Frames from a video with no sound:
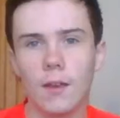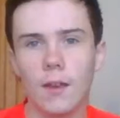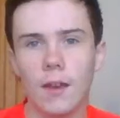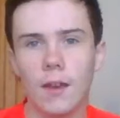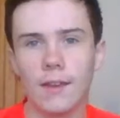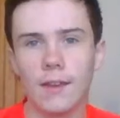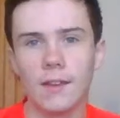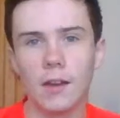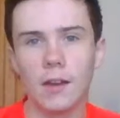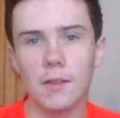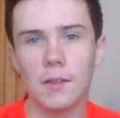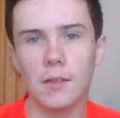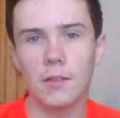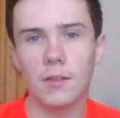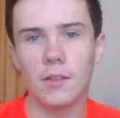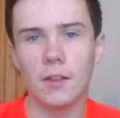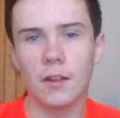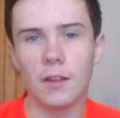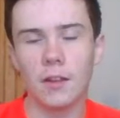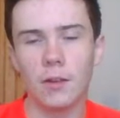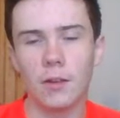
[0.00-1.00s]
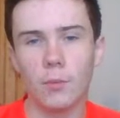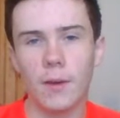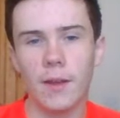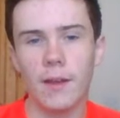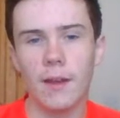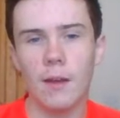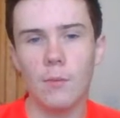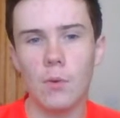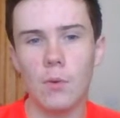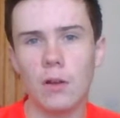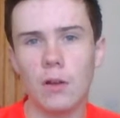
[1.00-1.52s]
Hey guys, it's United
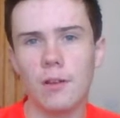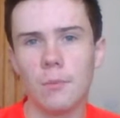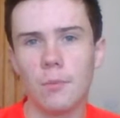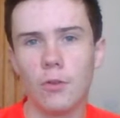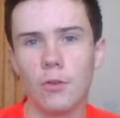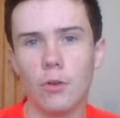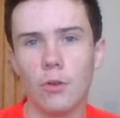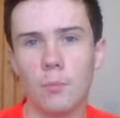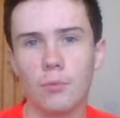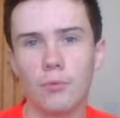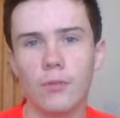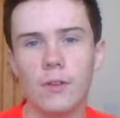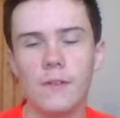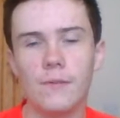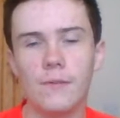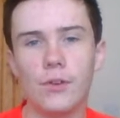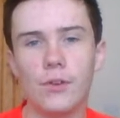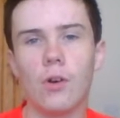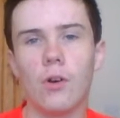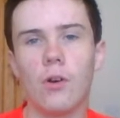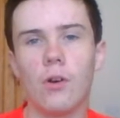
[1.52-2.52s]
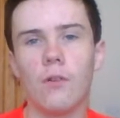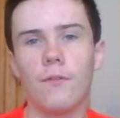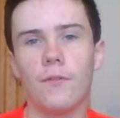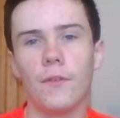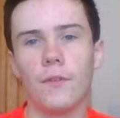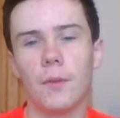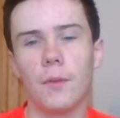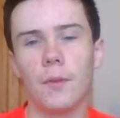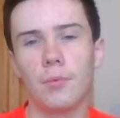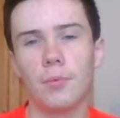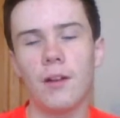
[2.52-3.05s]
Way and welcome to a preview
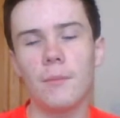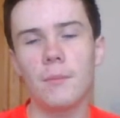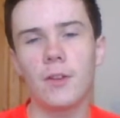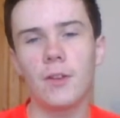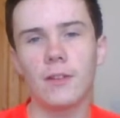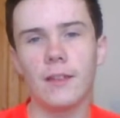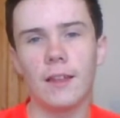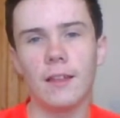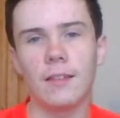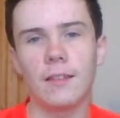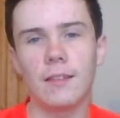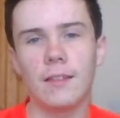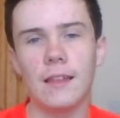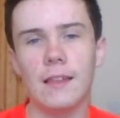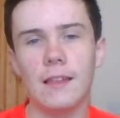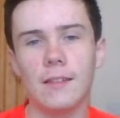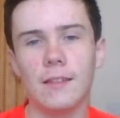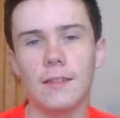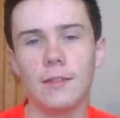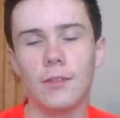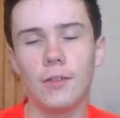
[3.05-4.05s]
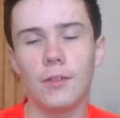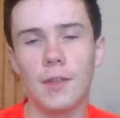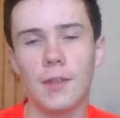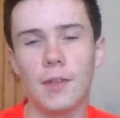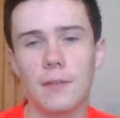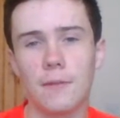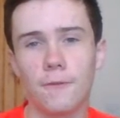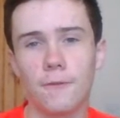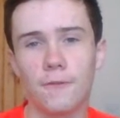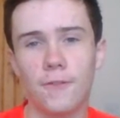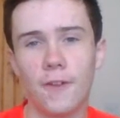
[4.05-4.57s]
of the Premier League season
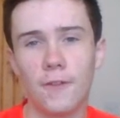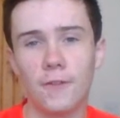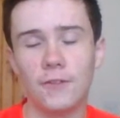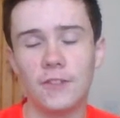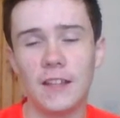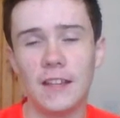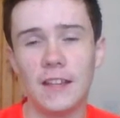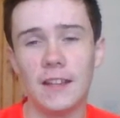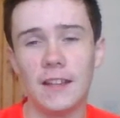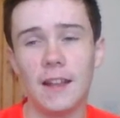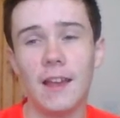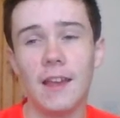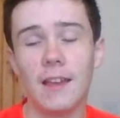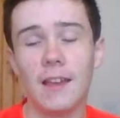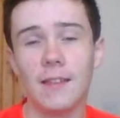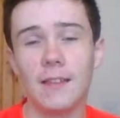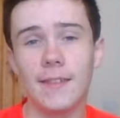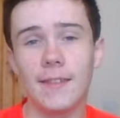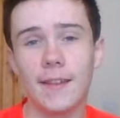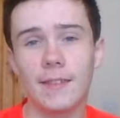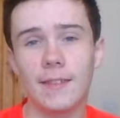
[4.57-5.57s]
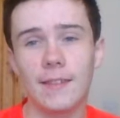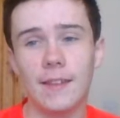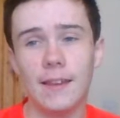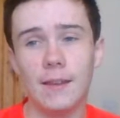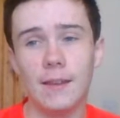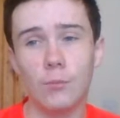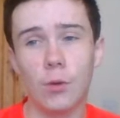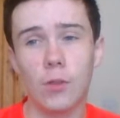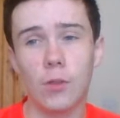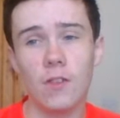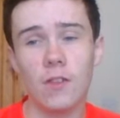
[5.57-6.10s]

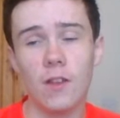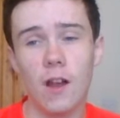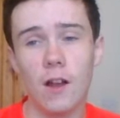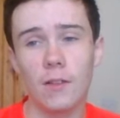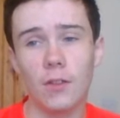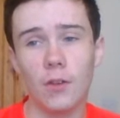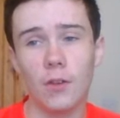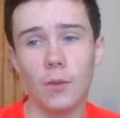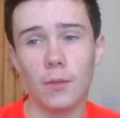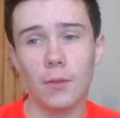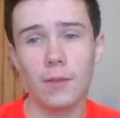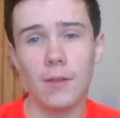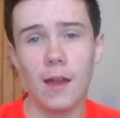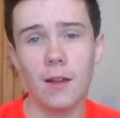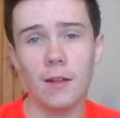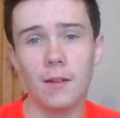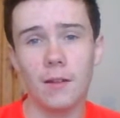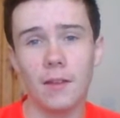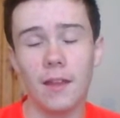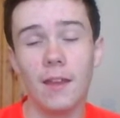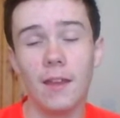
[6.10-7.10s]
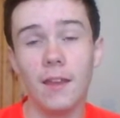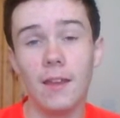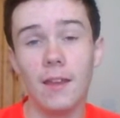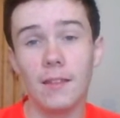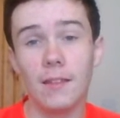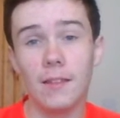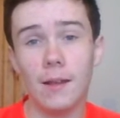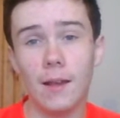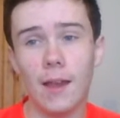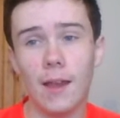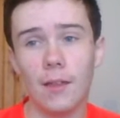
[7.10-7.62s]
2015-16, which starts on Saturday
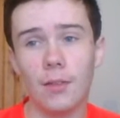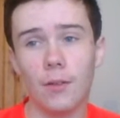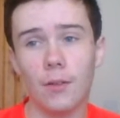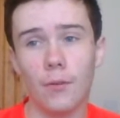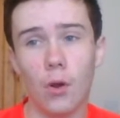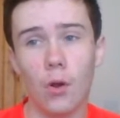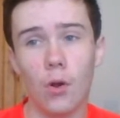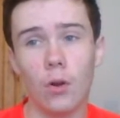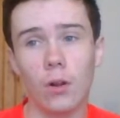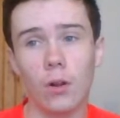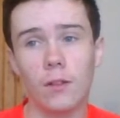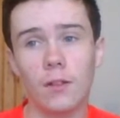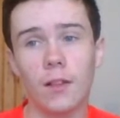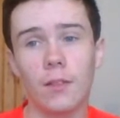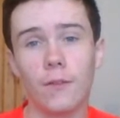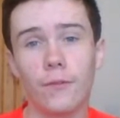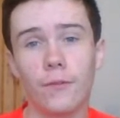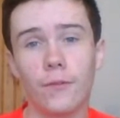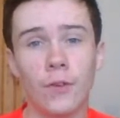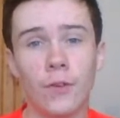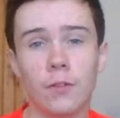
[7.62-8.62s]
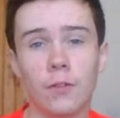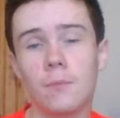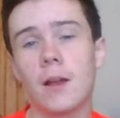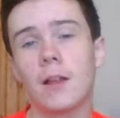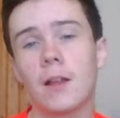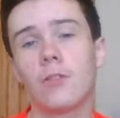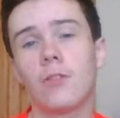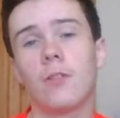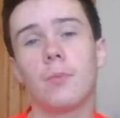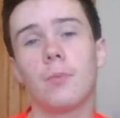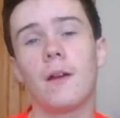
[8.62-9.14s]
the 8th of August, and the first
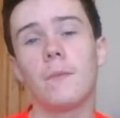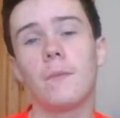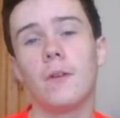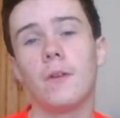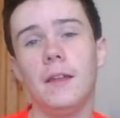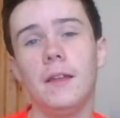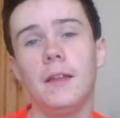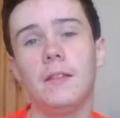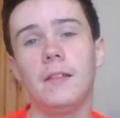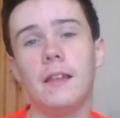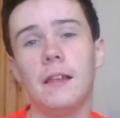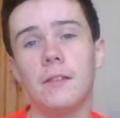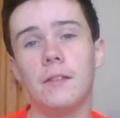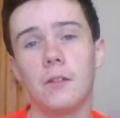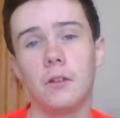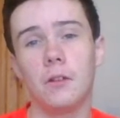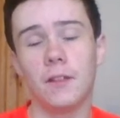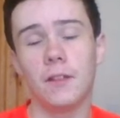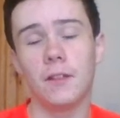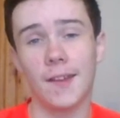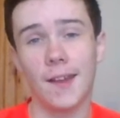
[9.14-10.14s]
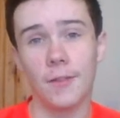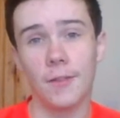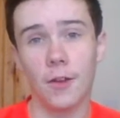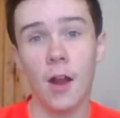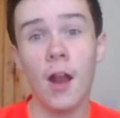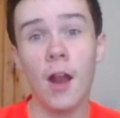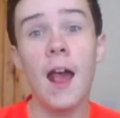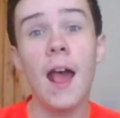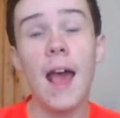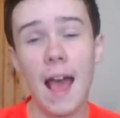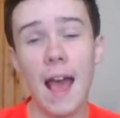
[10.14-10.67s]
match of the Premier League season
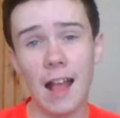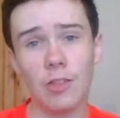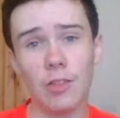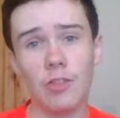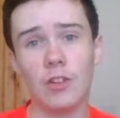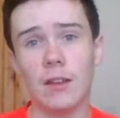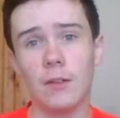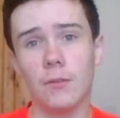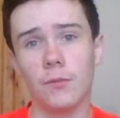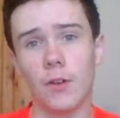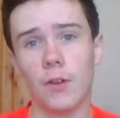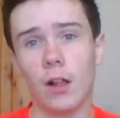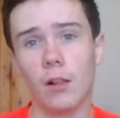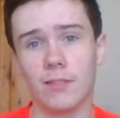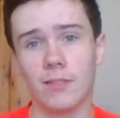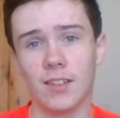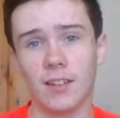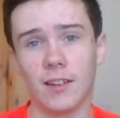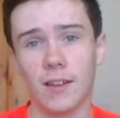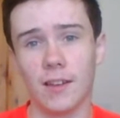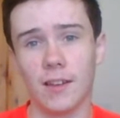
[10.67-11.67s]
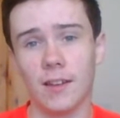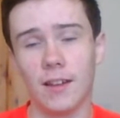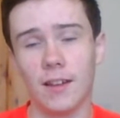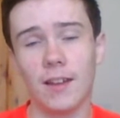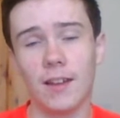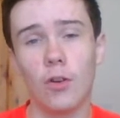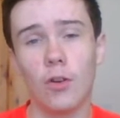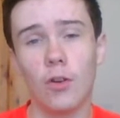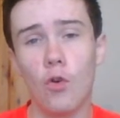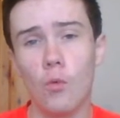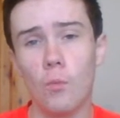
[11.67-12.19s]
altogether actually involves United
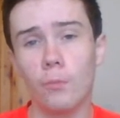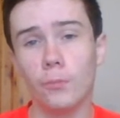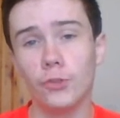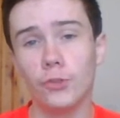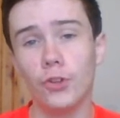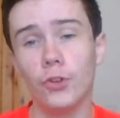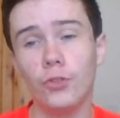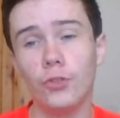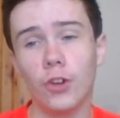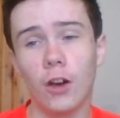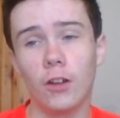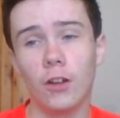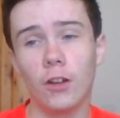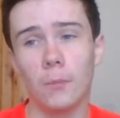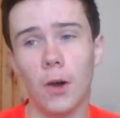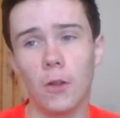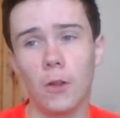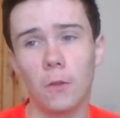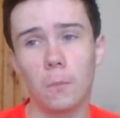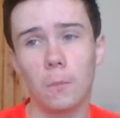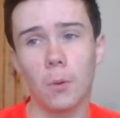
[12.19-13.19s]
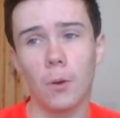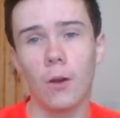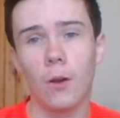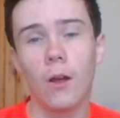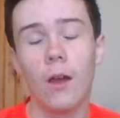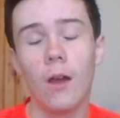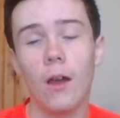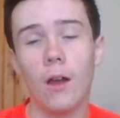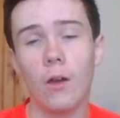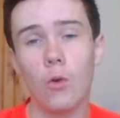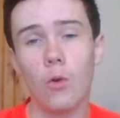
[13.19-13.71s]
at home to Tottenham
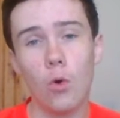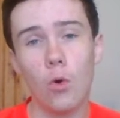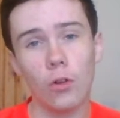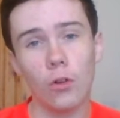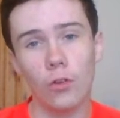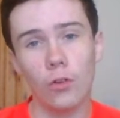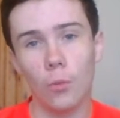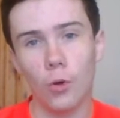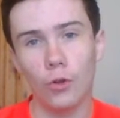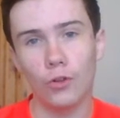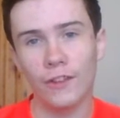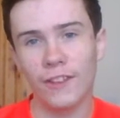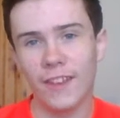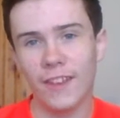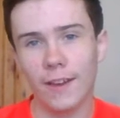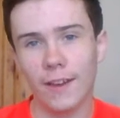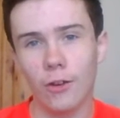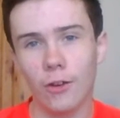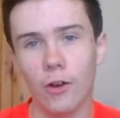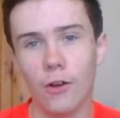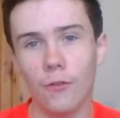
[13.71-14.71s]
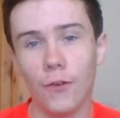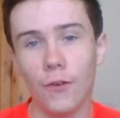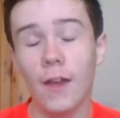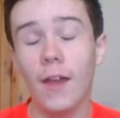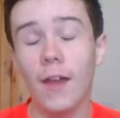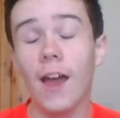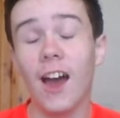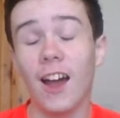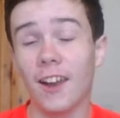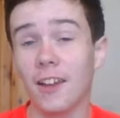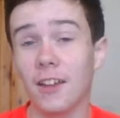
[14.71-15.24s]
Hotspur, a 1:15 kick-off,
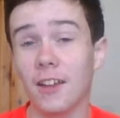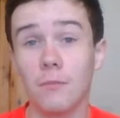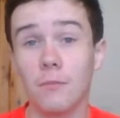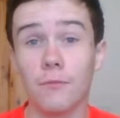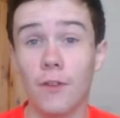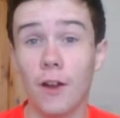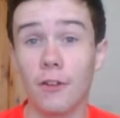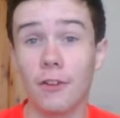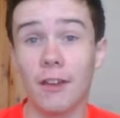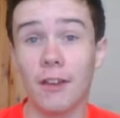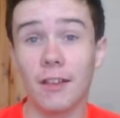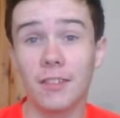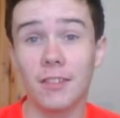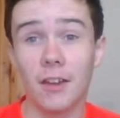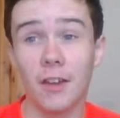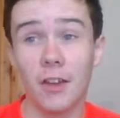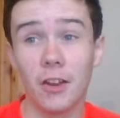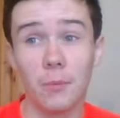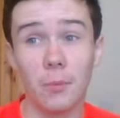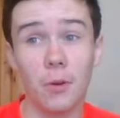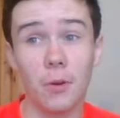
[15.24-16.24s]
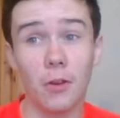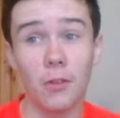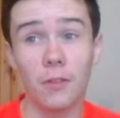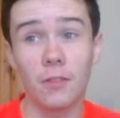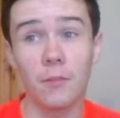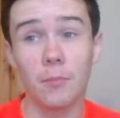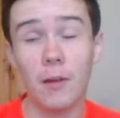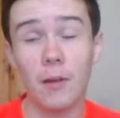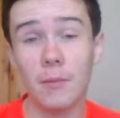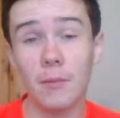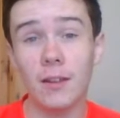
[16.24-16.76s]
and I am very excited
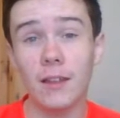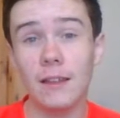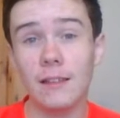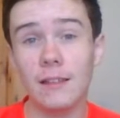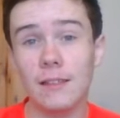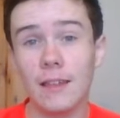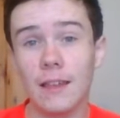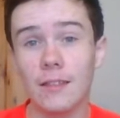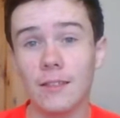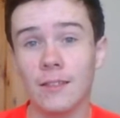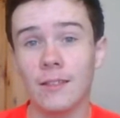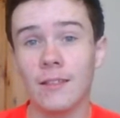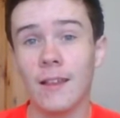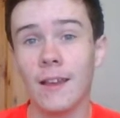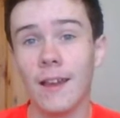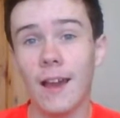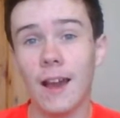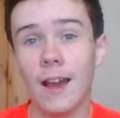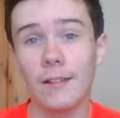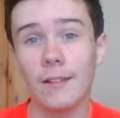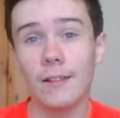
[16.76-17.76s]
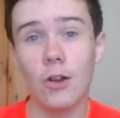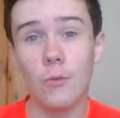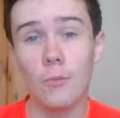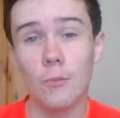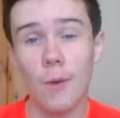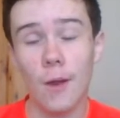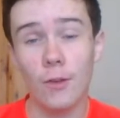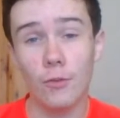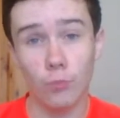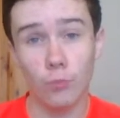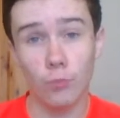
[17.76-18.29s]
because the Premier League season has
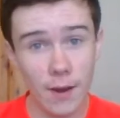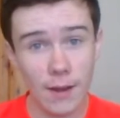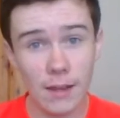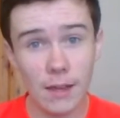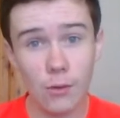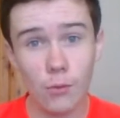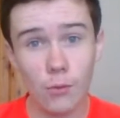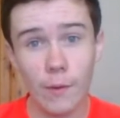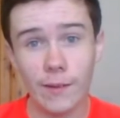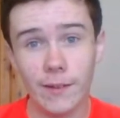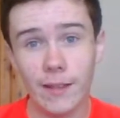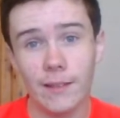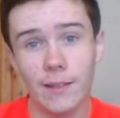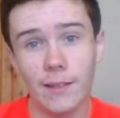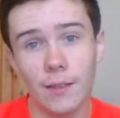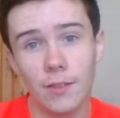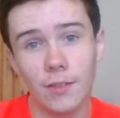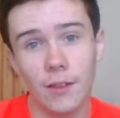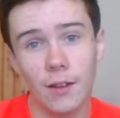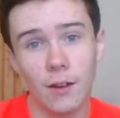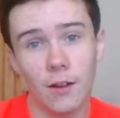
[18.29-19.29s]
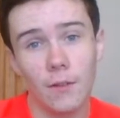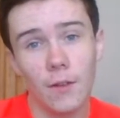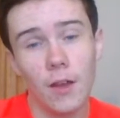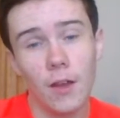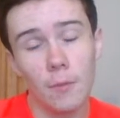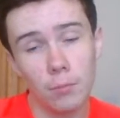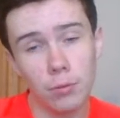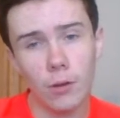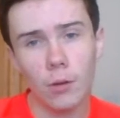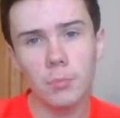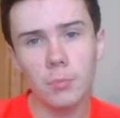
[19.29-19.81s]
come around really quickly this year,
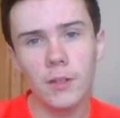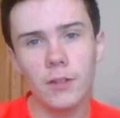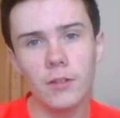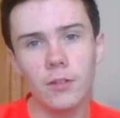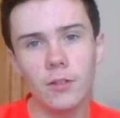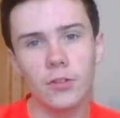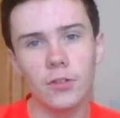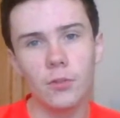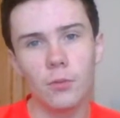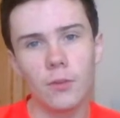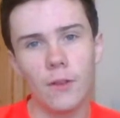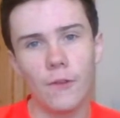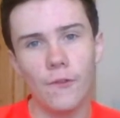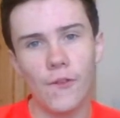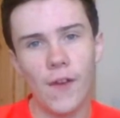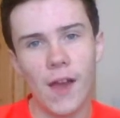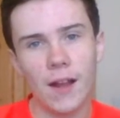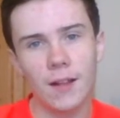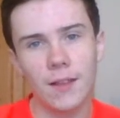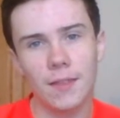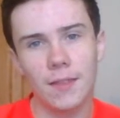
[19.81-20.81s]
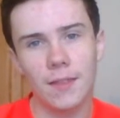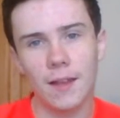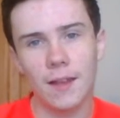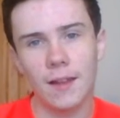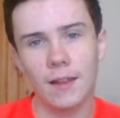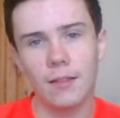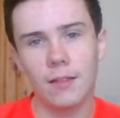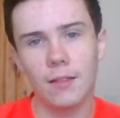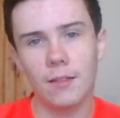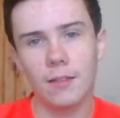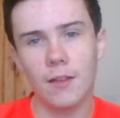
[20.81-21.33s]
probably to do with the fact
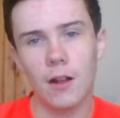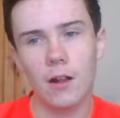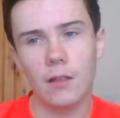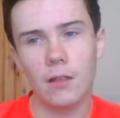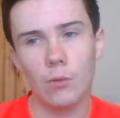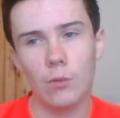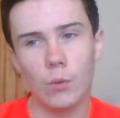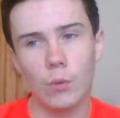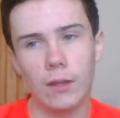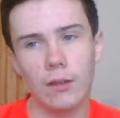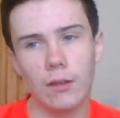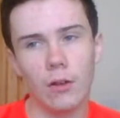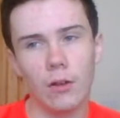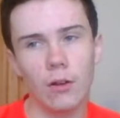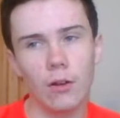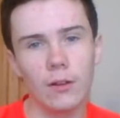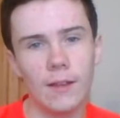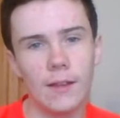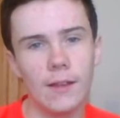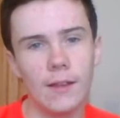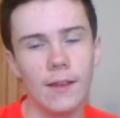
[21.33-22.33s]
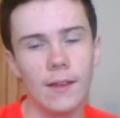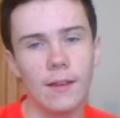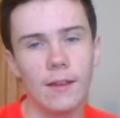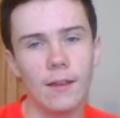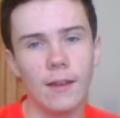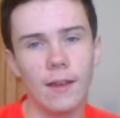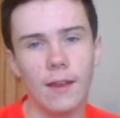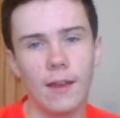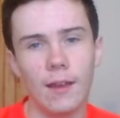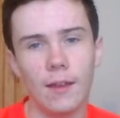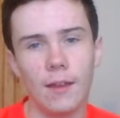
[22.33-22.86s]
that it starts a week early
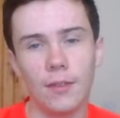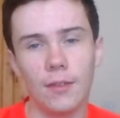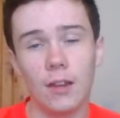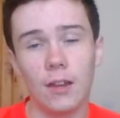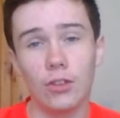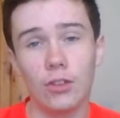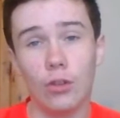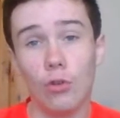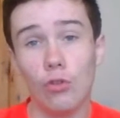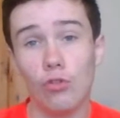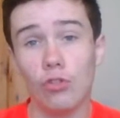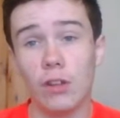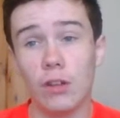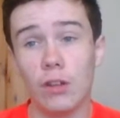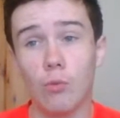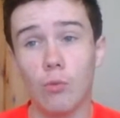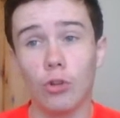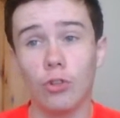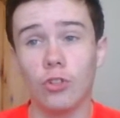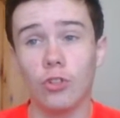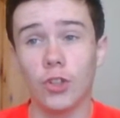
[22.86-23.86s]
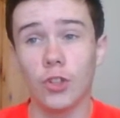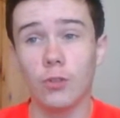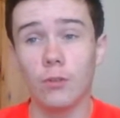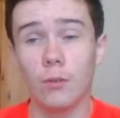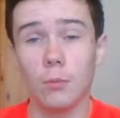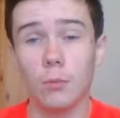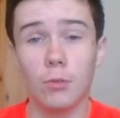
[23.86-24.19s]
than it usually would do.